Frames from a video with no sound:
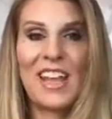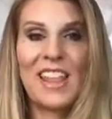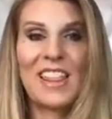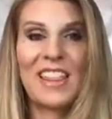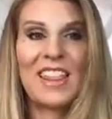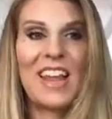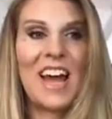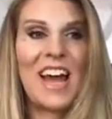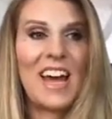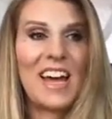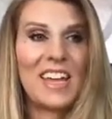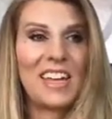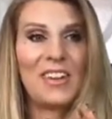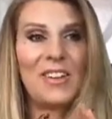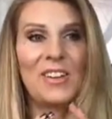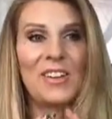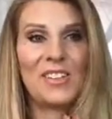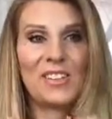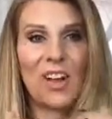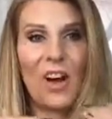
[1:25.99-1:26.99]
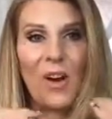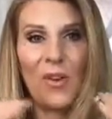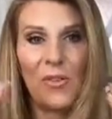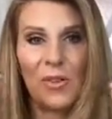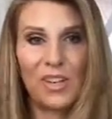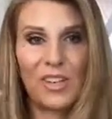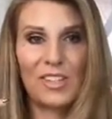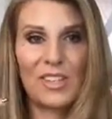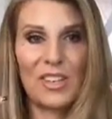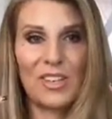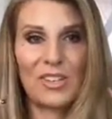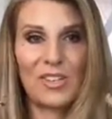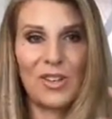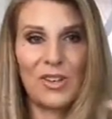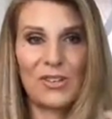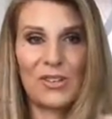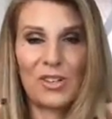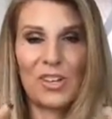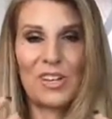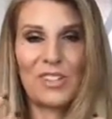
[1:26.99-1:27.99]
That is always
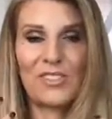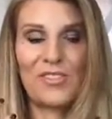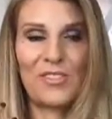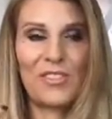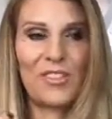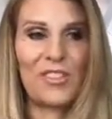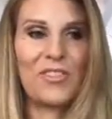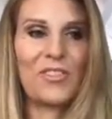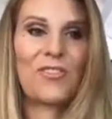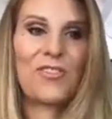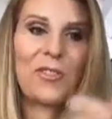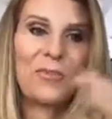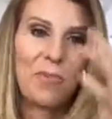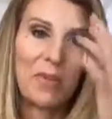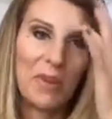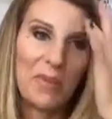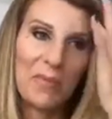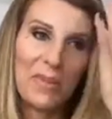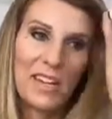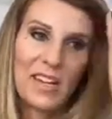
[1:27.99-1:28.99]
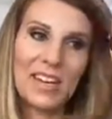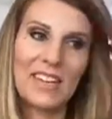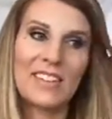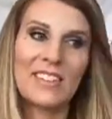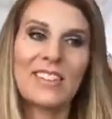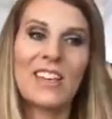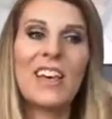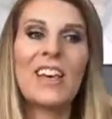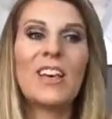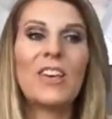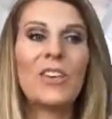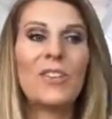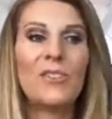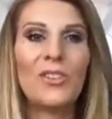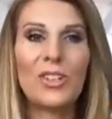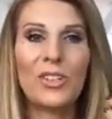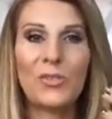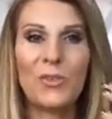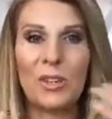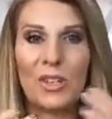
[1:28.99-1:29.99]
so stressful for me because you
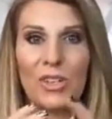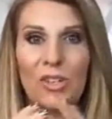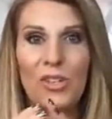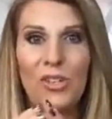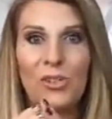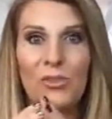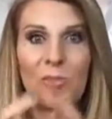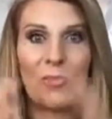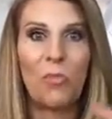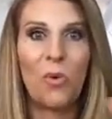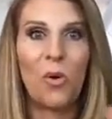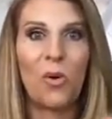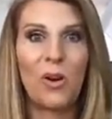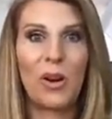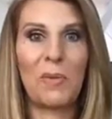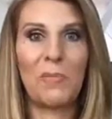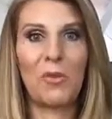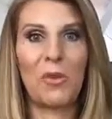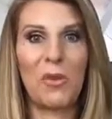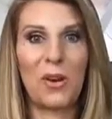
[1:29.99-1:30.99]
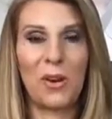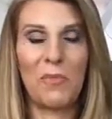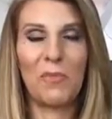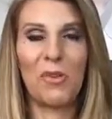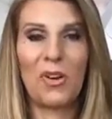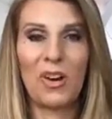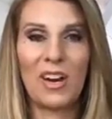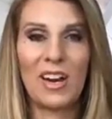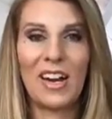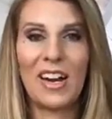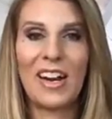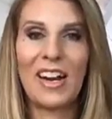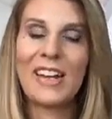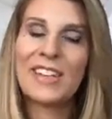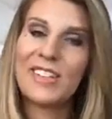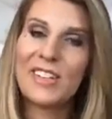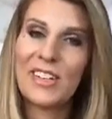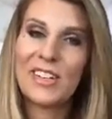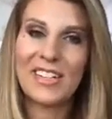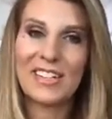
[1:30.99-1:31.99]
just want to choose more and more and more. And
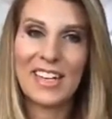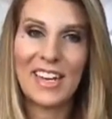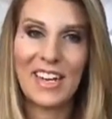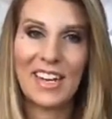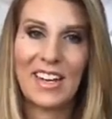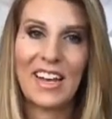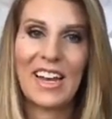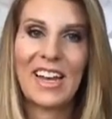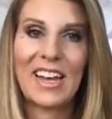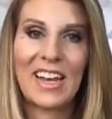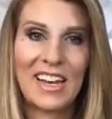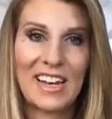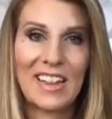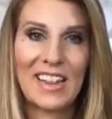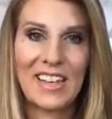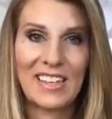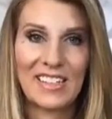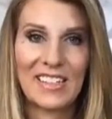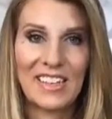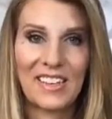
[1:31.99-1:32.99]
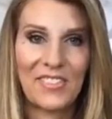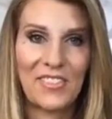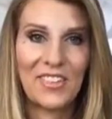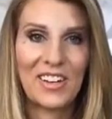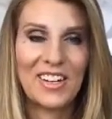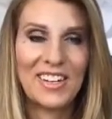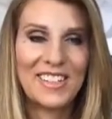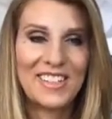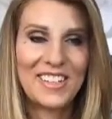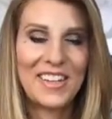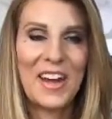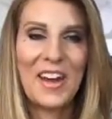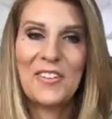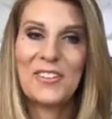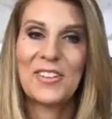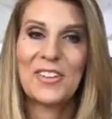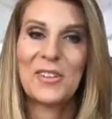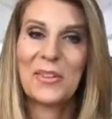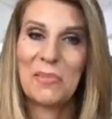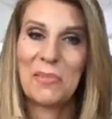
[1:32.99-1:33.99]
as you can tell, I kind of like to give away stuff,
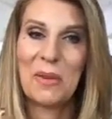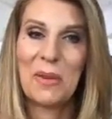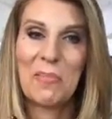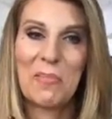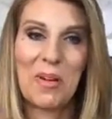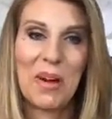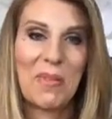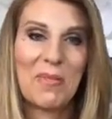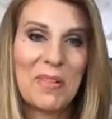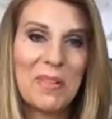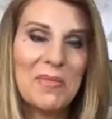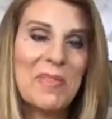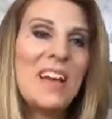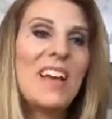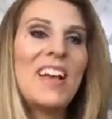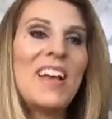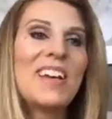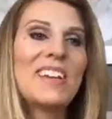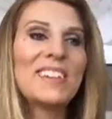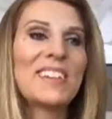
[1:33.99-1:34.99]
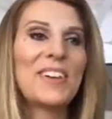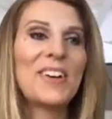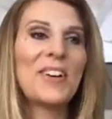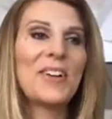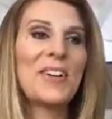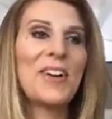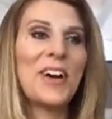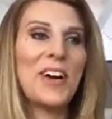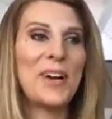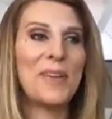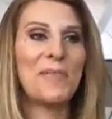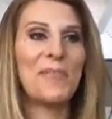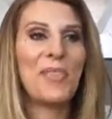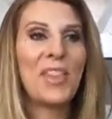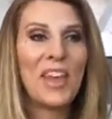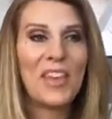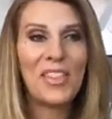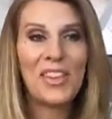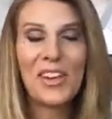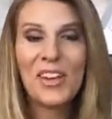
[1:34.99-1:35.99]
so it'd be a problem. So
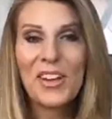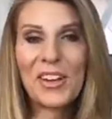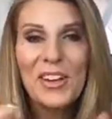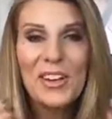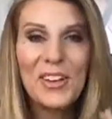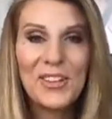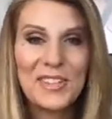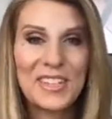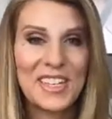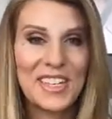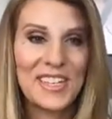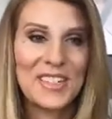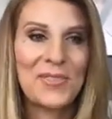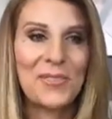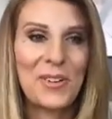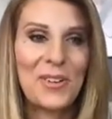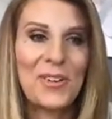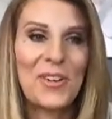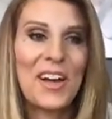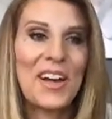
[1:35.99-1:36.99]
the good news is we